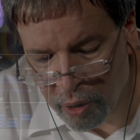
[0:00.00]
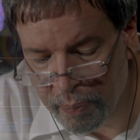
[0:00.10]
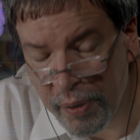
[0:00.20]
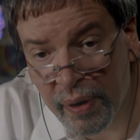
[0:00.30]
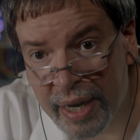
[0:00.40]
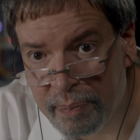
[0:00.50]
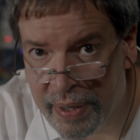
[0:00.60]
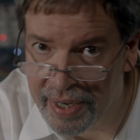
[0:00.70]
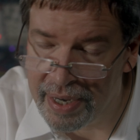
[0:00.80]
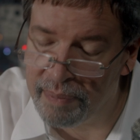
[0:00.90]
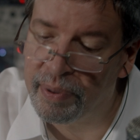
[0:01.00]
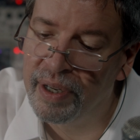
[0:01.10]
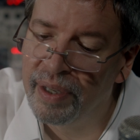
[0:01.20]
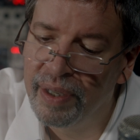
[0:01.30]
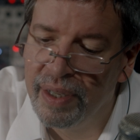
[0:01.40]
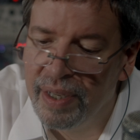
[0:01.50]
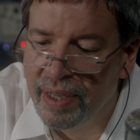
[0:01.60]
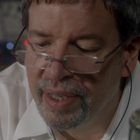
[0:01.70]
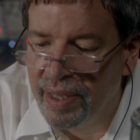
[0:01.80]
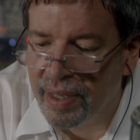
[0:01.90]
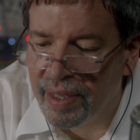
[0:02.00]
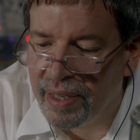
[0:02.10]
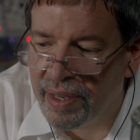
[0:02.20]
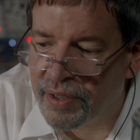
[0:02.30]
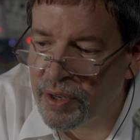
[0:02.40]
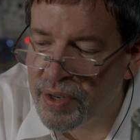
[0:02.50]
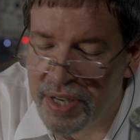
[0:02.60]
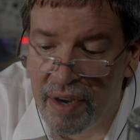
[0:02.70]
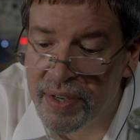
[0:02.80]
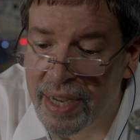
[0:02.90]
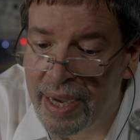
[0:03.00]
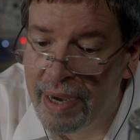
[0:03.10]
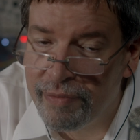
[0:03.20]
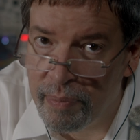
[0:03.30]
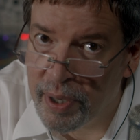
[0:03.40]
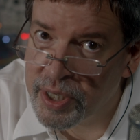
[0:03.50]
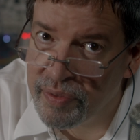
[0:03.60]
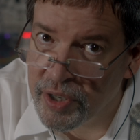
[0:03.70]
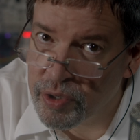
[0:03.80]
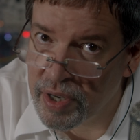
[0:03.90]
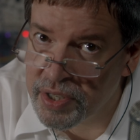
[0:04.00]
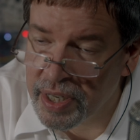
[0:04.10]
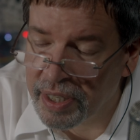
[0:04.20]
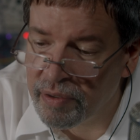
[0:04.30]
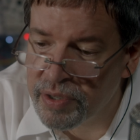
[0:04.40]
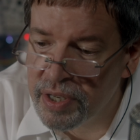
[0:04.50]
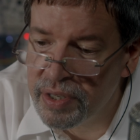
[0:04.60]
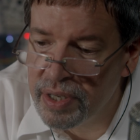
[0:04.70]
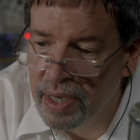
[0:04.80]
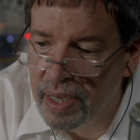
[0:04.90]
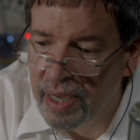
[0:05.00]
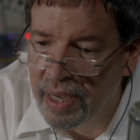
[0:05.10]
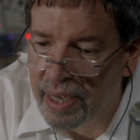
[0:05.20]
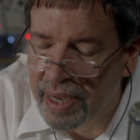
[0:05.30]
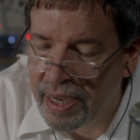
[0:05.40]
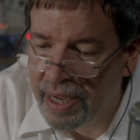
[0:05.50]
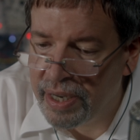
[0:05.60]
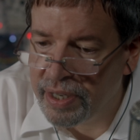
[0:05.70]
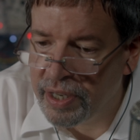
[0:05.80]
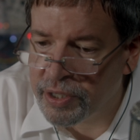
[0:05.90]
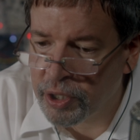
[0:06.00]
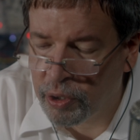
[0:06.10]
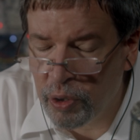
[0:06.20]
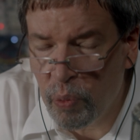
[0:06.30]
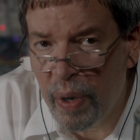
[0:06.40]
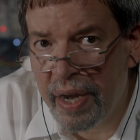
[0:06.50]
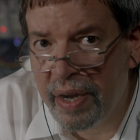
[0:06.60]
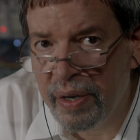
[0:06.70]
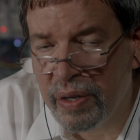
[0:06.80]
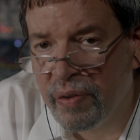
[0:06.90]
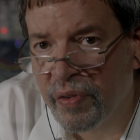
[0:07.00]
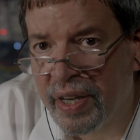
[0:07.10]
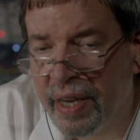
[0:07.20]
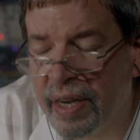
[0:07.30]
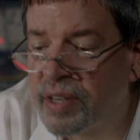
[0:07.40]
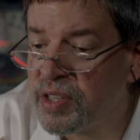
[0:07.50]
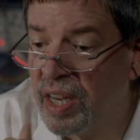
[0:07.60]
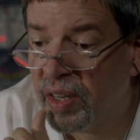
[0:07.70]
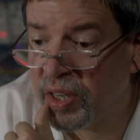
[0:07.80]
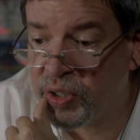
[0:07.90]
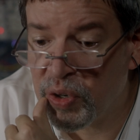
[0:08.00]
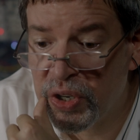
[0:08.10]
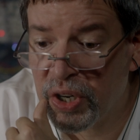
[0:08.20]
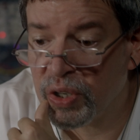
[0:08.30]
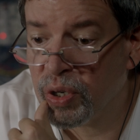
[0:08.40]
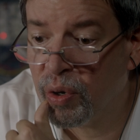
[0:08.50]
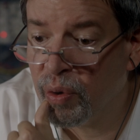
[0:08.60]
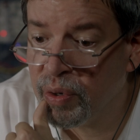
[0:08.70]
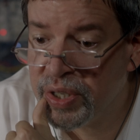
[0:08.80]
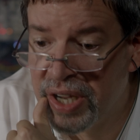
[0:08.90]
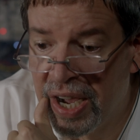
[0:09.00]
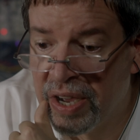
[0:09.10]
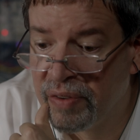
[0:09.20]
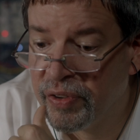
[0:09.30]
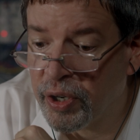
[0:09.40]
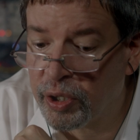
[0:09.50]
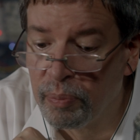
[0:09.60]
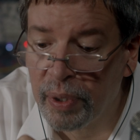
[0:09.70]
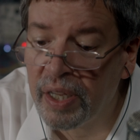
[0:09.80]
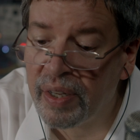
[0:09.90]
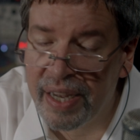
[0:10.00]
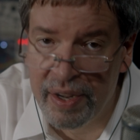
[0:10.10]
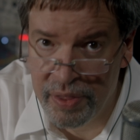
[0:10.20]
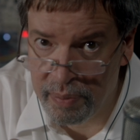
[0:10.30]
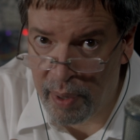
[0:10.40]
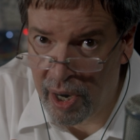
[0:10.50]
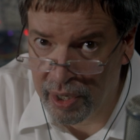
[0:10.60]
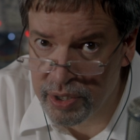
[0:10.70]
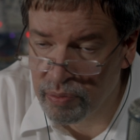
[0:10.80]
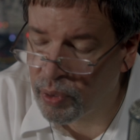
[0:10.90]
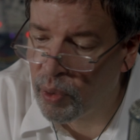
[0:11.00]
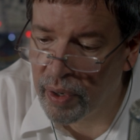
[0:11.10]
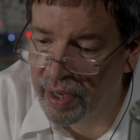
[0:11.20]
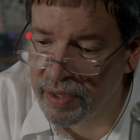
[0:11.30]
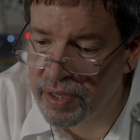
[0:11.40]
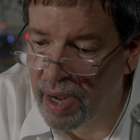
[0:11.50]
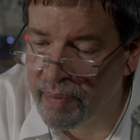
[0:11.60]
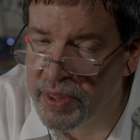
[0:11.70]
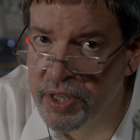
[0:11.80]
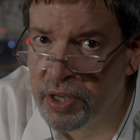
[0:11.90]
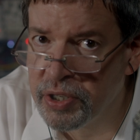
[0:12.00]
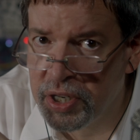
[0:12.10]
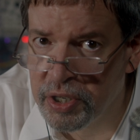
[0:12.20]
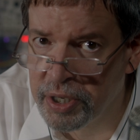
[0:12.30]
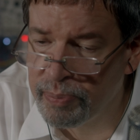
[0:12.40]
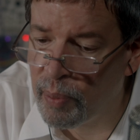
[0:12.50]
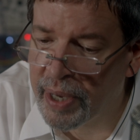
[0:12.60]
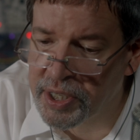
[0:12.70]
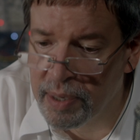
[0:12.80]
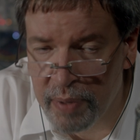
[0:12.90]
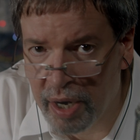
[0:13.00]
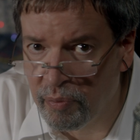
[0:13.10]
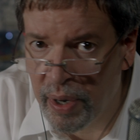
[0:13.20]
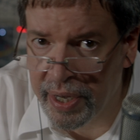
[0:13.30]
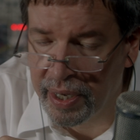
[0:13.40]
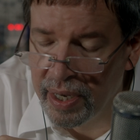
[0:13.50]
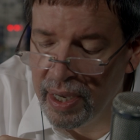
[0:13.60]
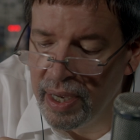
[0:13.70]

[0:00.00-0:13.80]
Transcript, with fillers: hope you like mid amp. It turns out to have a bunch of interesting uses and it's a good way of getting slightly dirtier tones out of your completely in-the-box recordings. I mean, this is such a simple mix. I'm not running